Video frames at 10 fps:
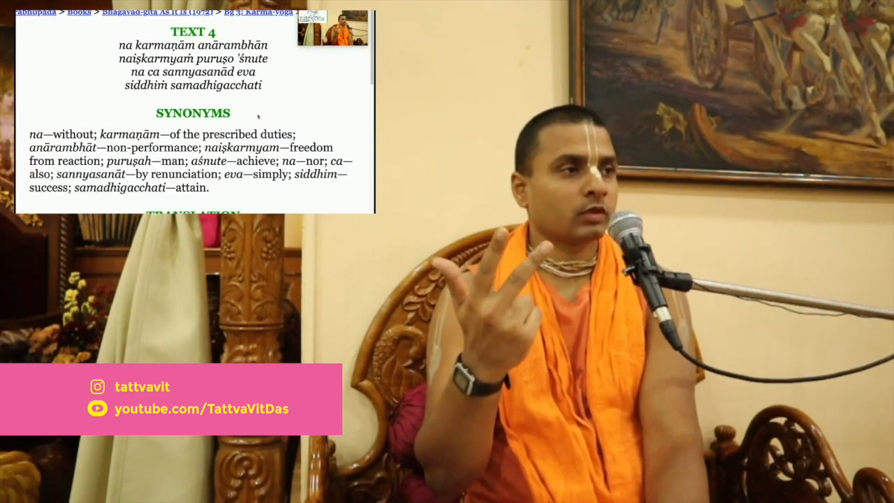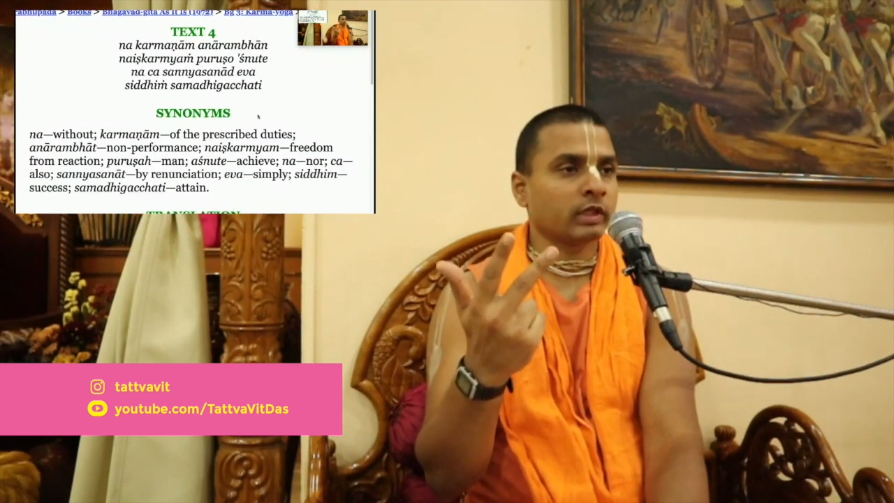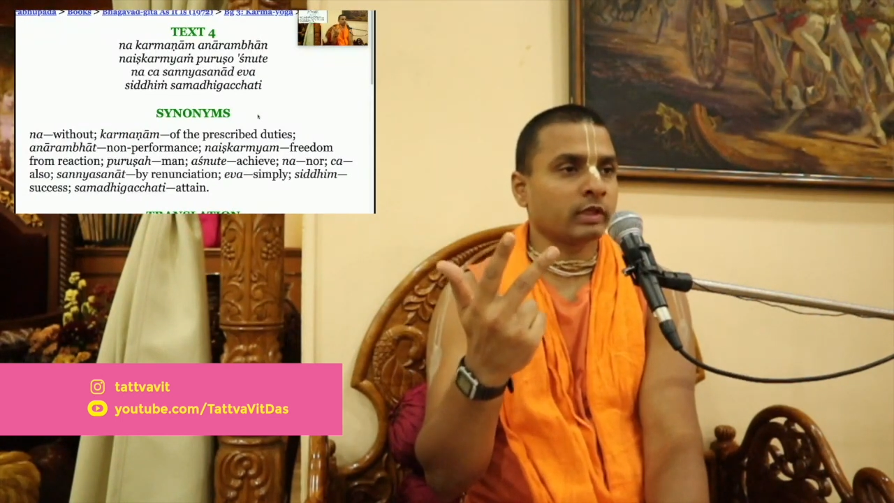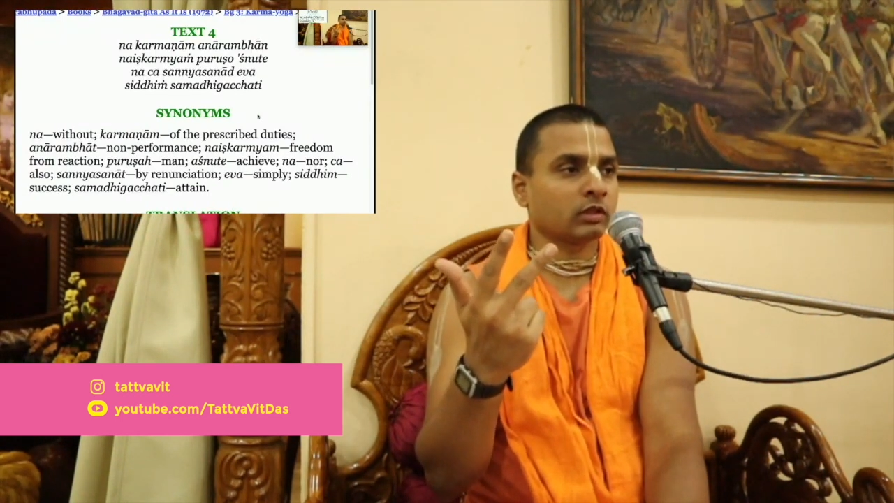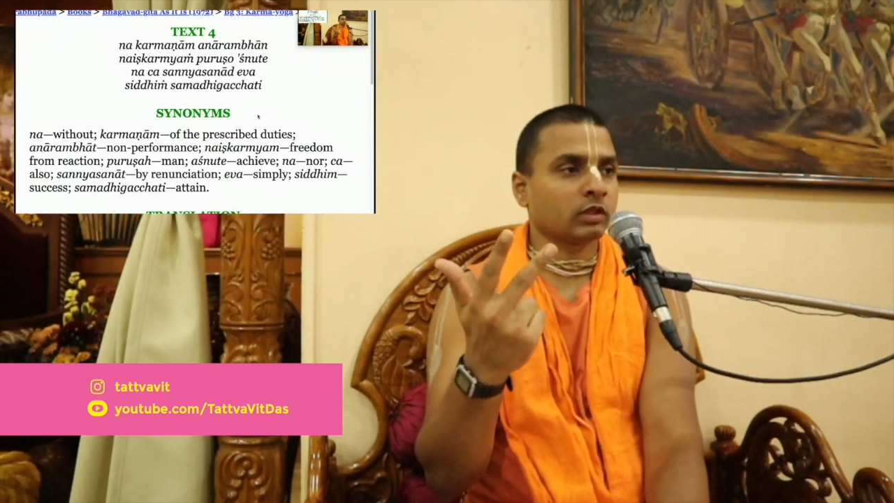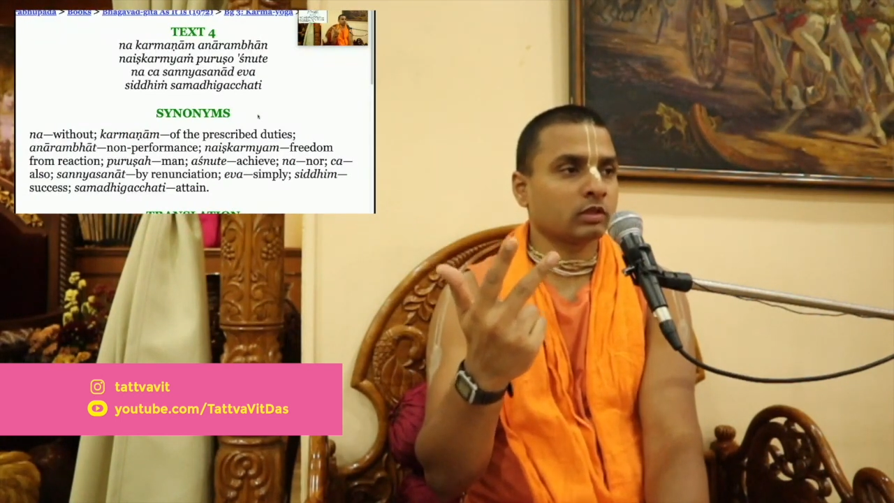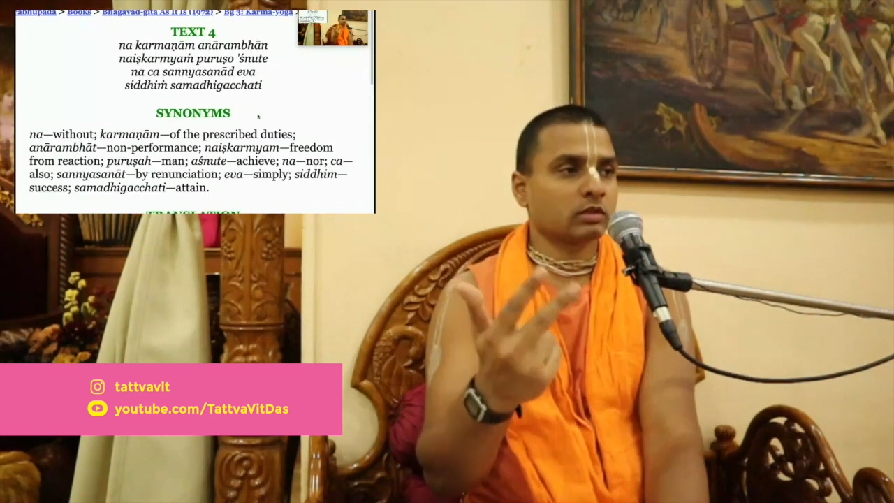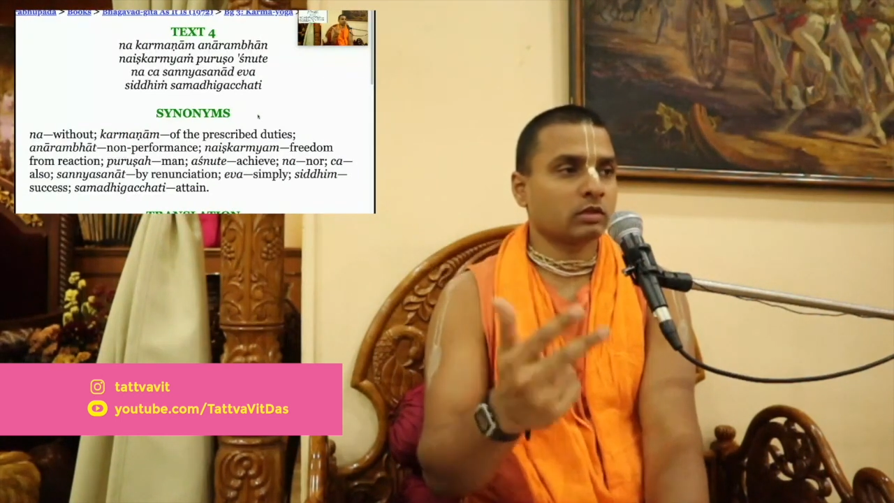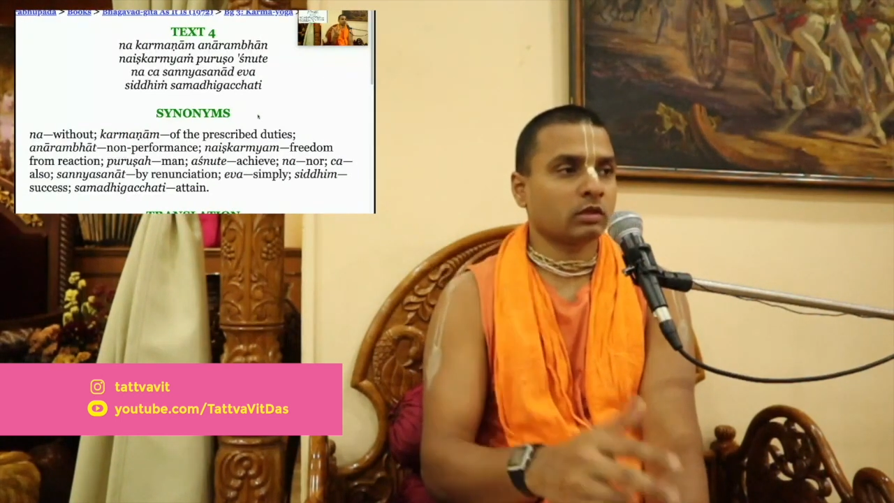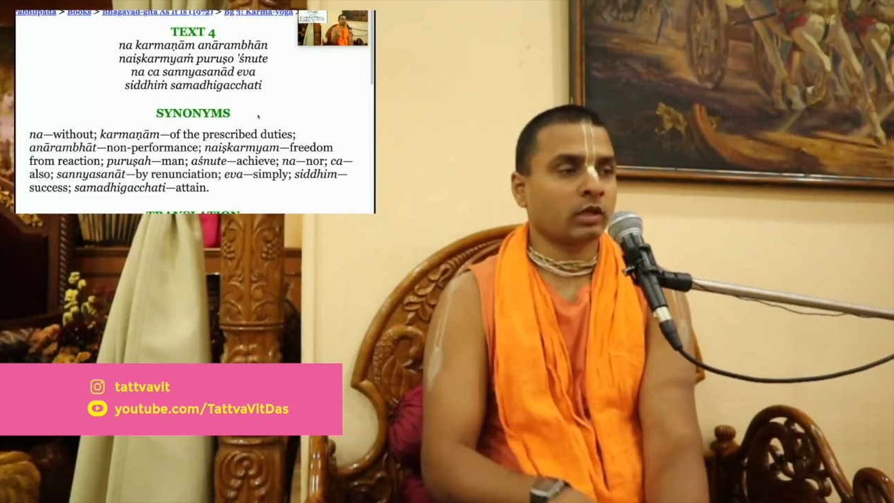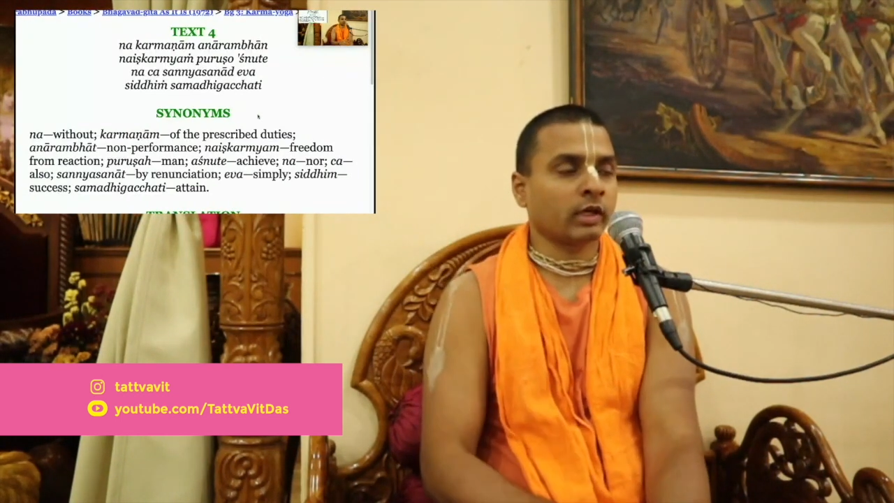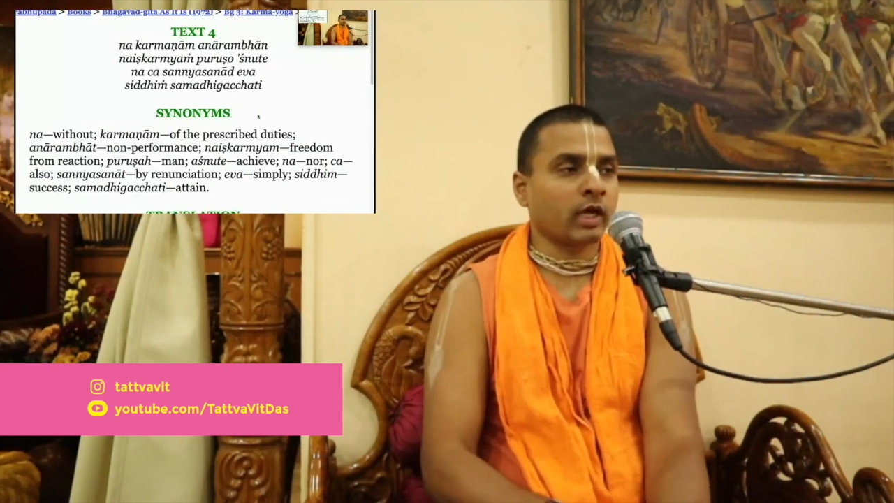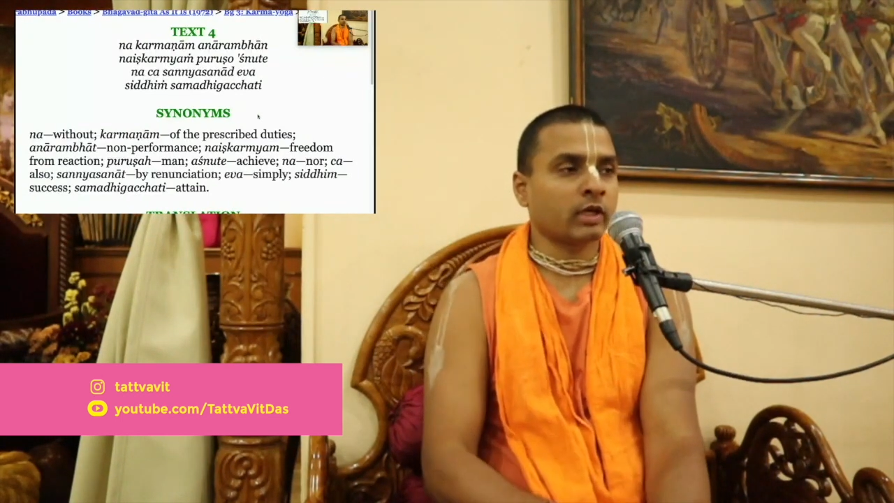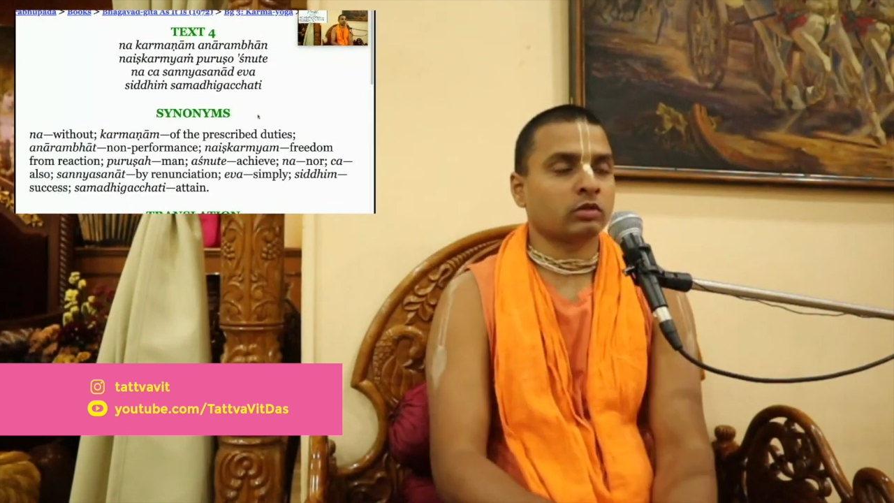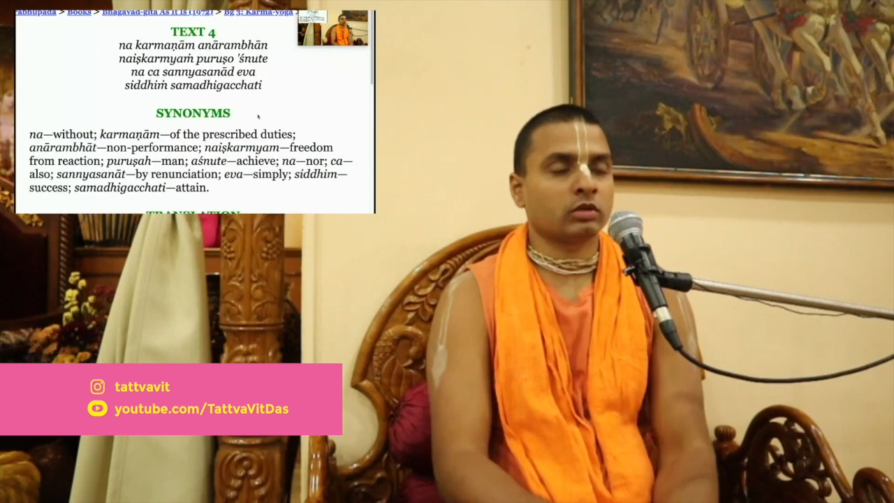the devatas, like
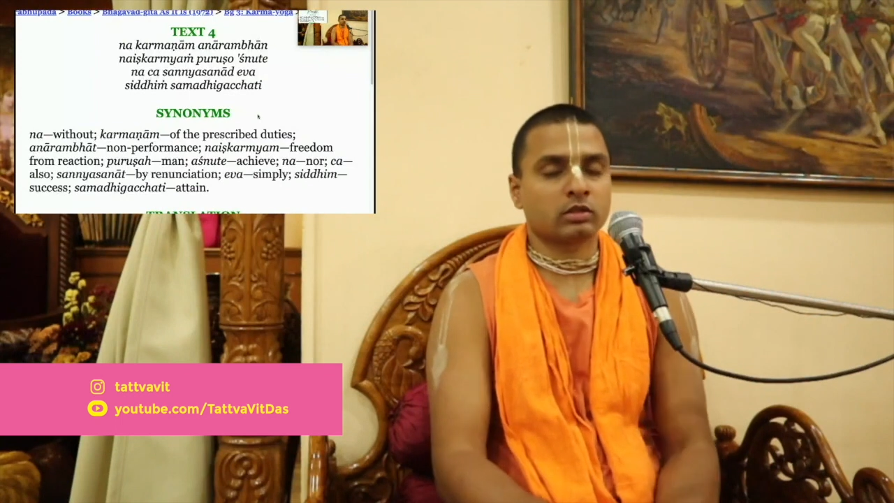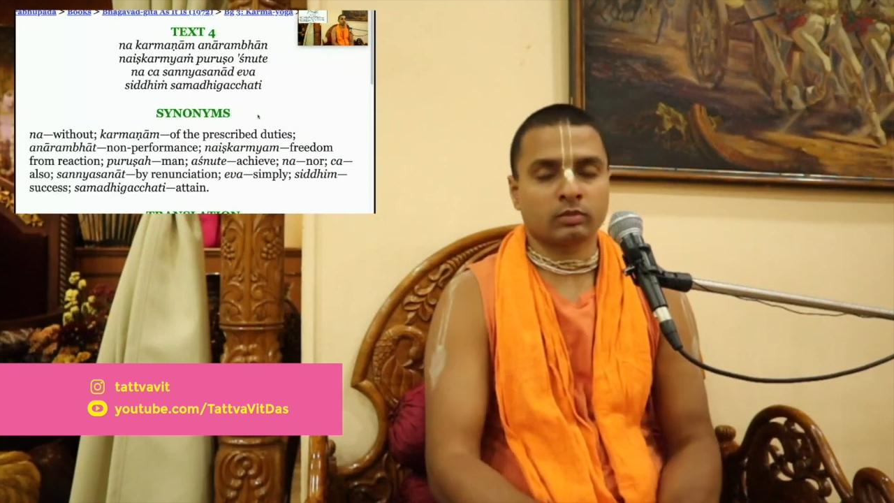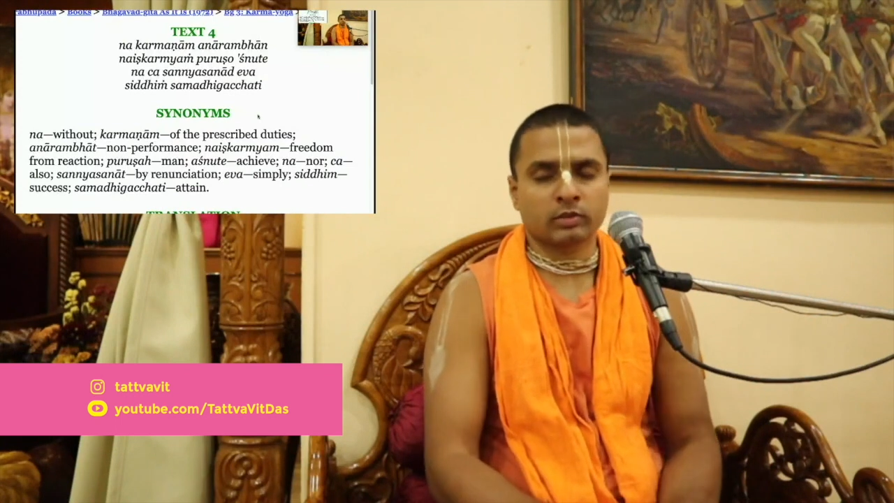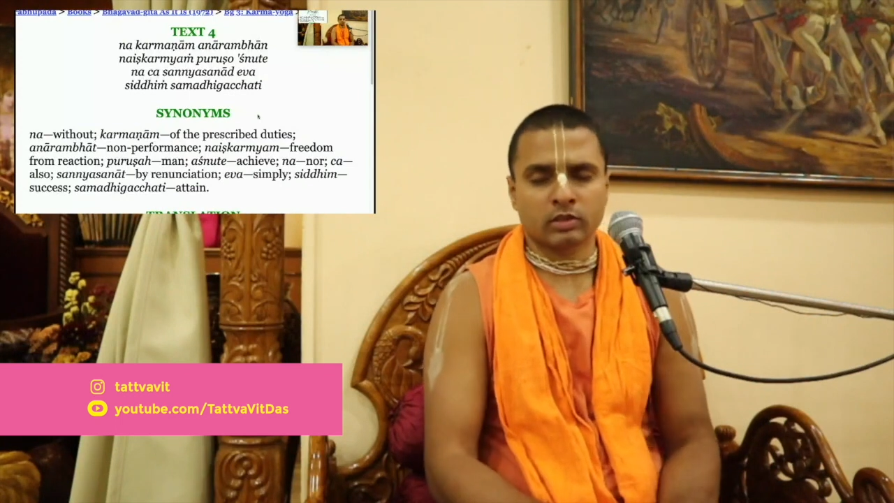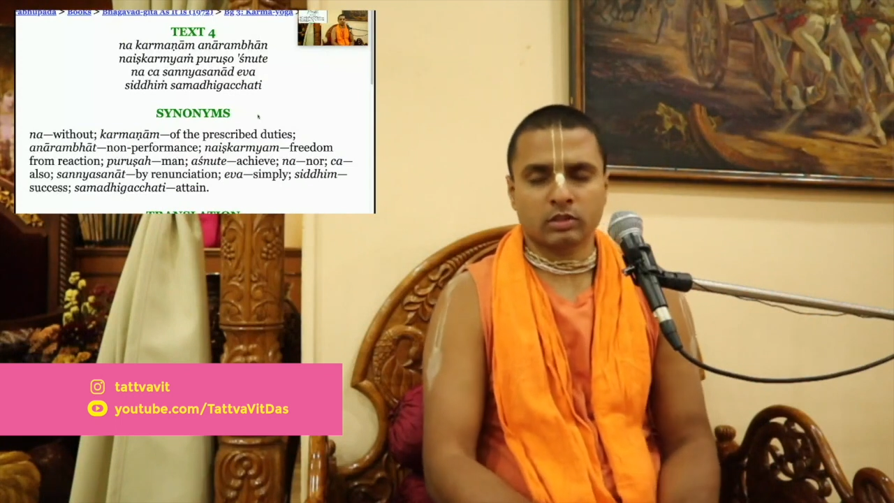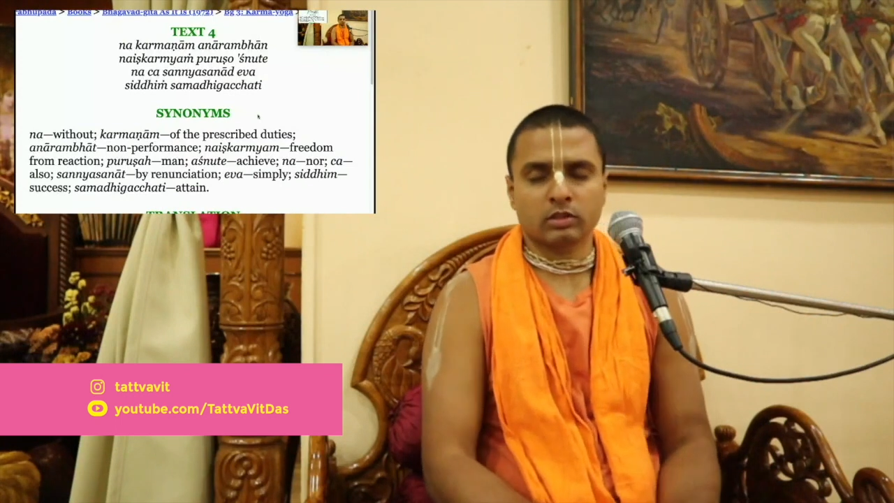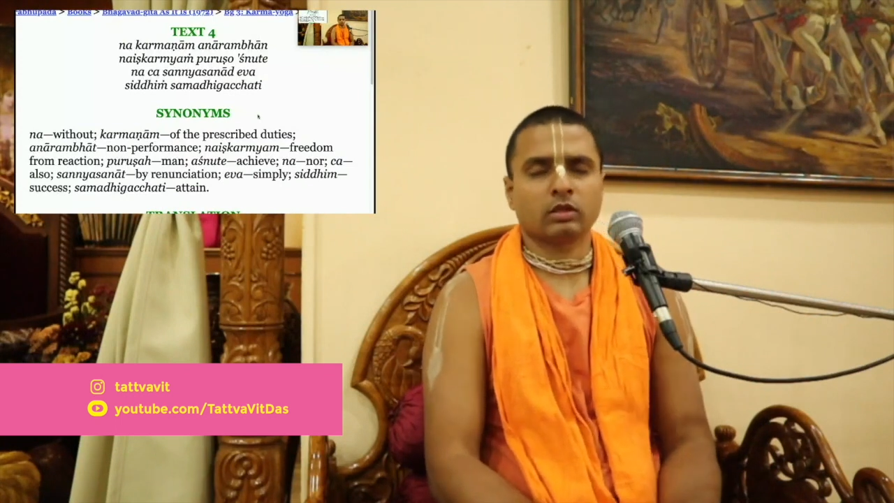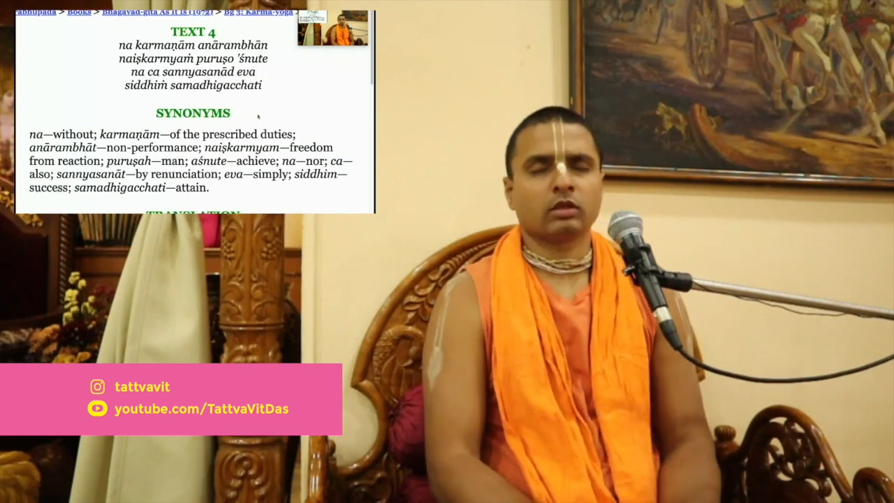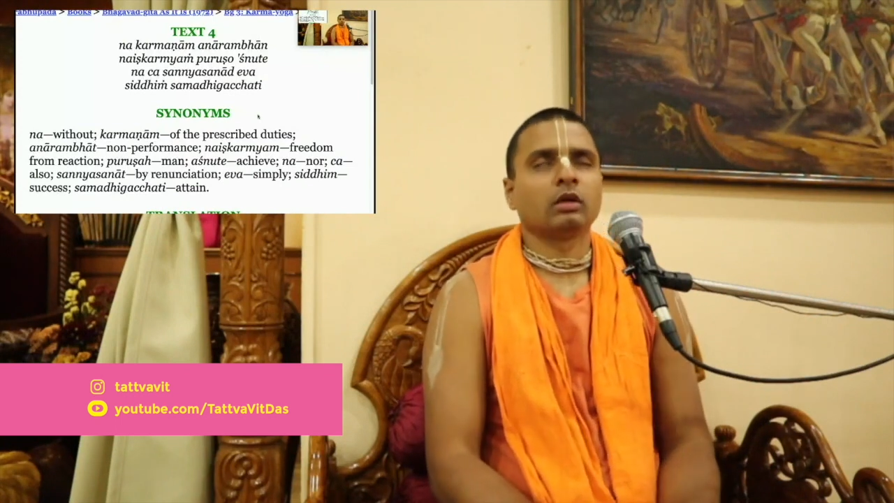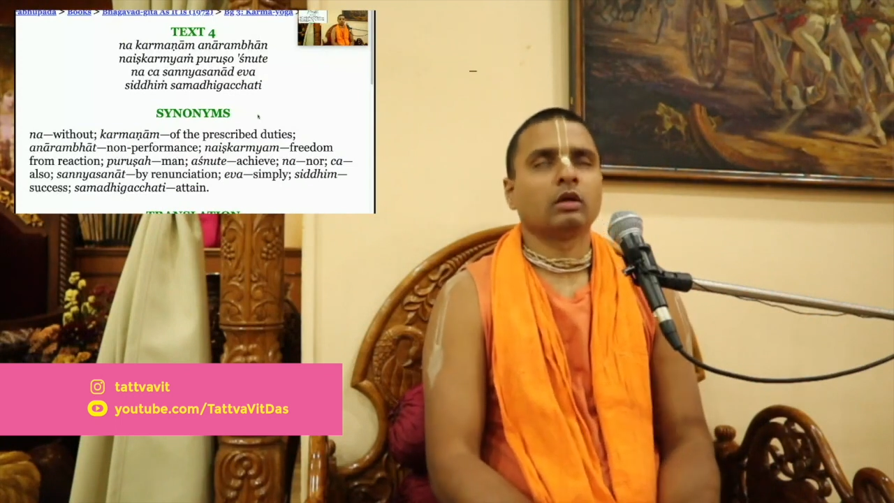natural disturbances,